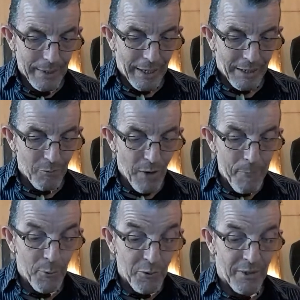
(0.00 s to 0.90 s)
it
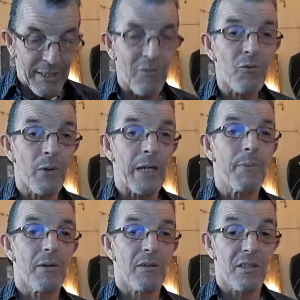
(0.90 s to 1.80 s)
represents
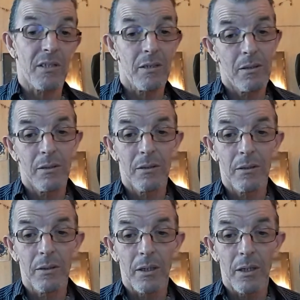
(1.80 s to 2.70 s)
rebirth.
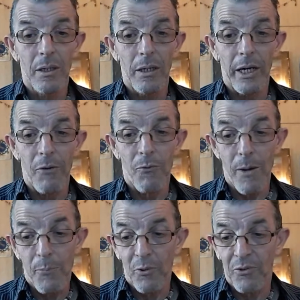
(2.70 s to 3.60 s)
It
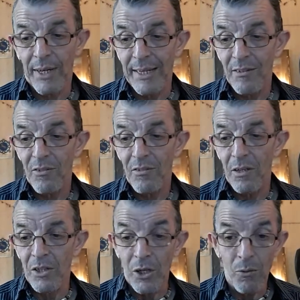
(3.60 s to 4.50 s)
represents
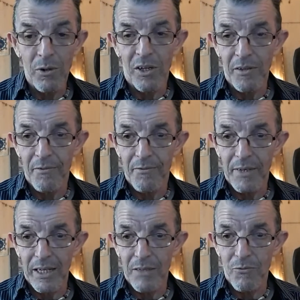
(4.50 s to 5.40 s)
a new life.
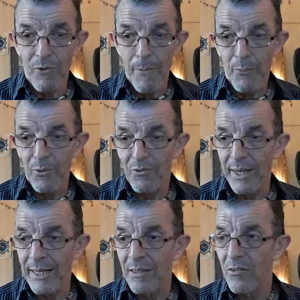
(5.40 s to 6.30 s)
It
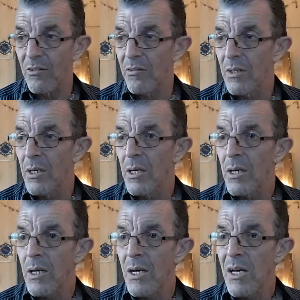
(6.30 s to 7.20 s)
represents
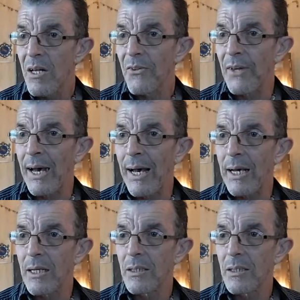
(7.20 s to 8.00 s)
that